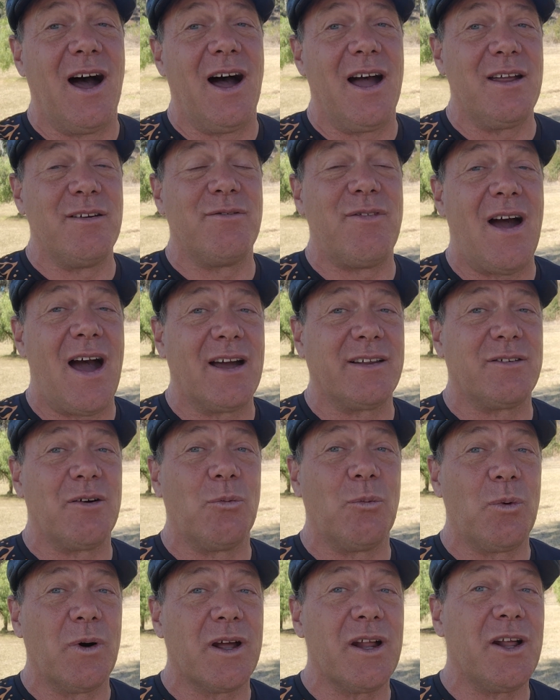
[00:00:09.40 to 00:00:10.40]
In fact,
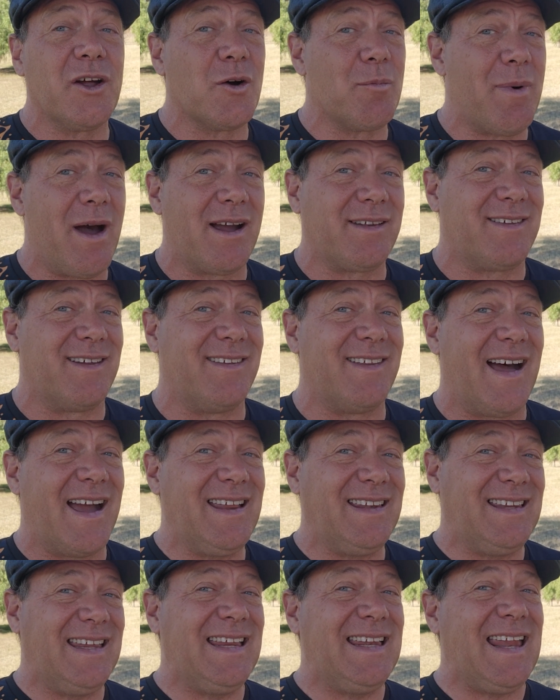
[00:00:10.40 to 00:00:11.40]
we're going to go back to
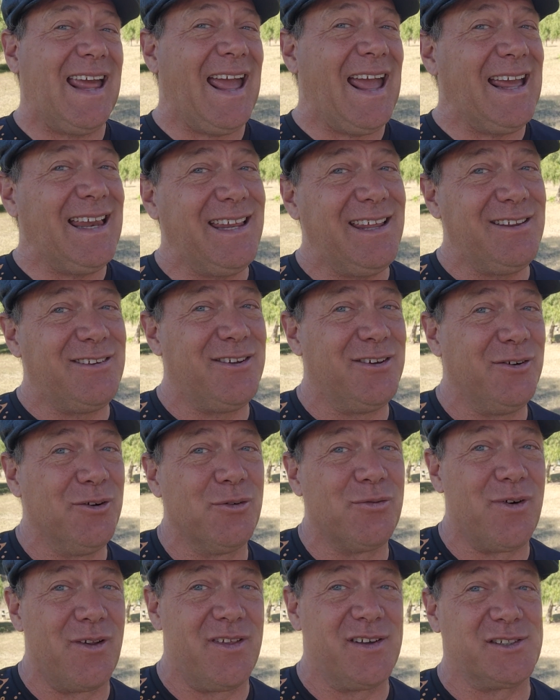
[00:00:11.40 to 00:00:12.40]

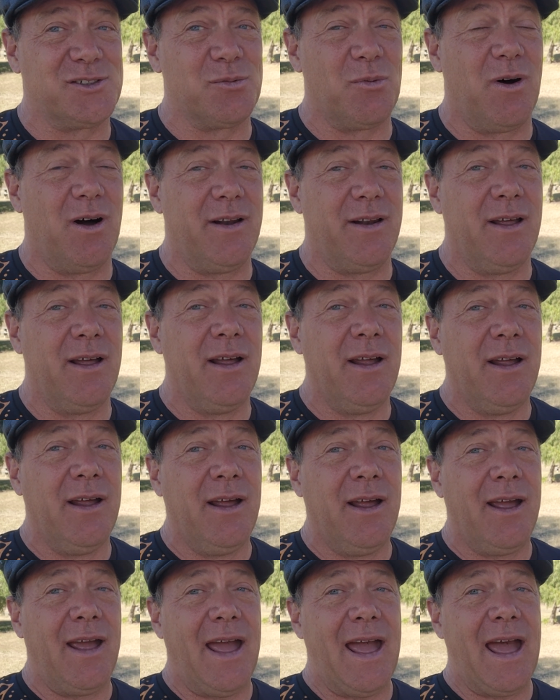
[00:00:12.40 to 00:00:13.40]
1982 for this one.
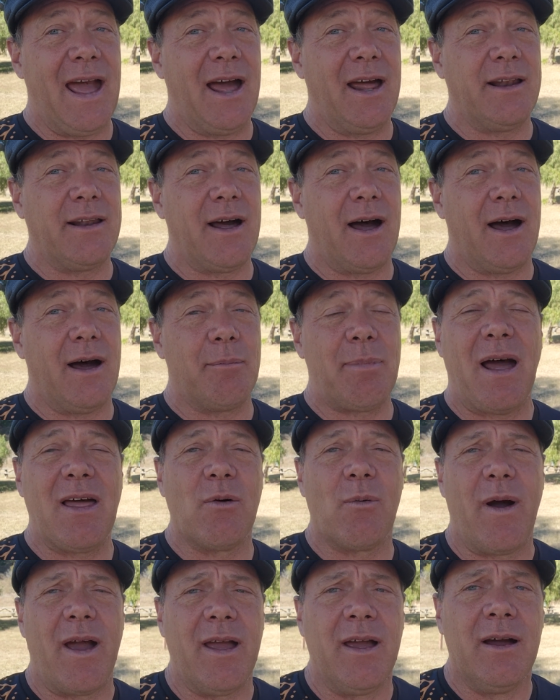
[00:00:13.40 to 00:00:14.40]
And by
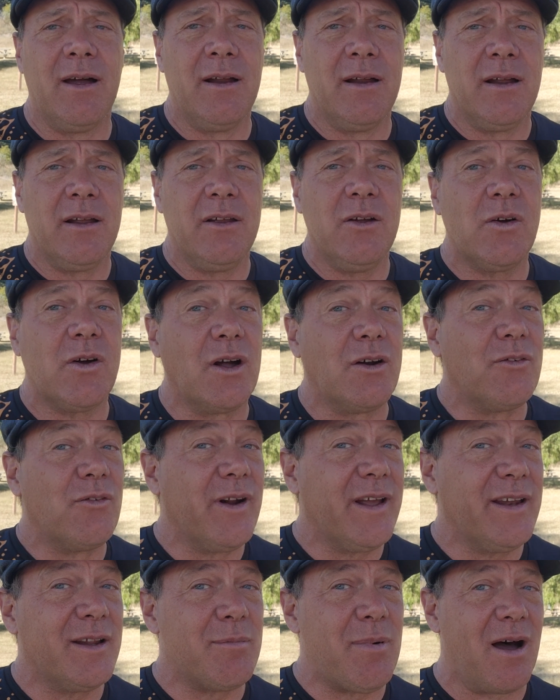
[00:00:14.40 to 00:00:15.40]
the way, you can
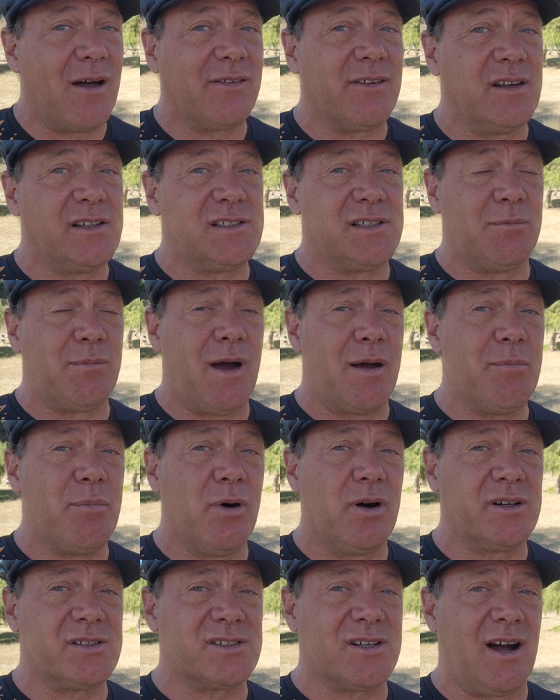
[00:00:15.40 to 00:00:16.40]
read about this in my
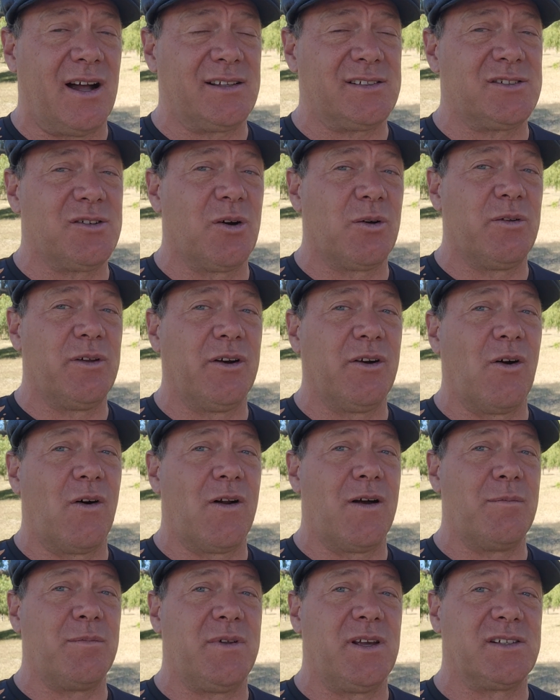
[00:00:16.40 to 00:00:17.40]
book, Scott Stokely
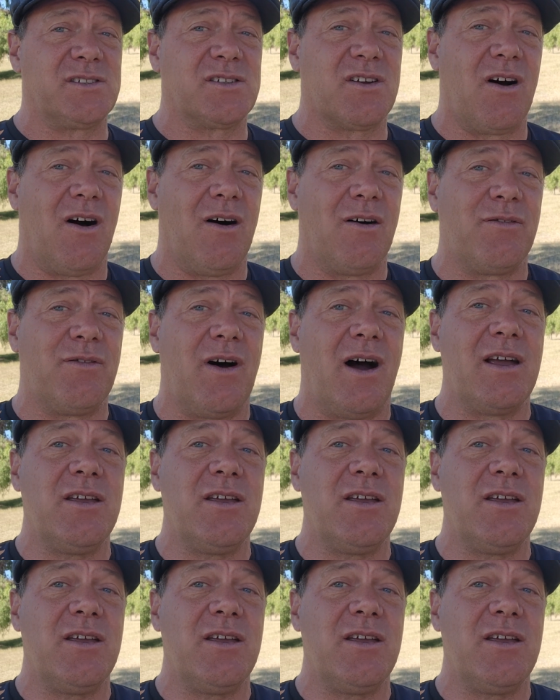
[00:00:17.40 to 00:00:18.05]
Grown Up Disc Golf.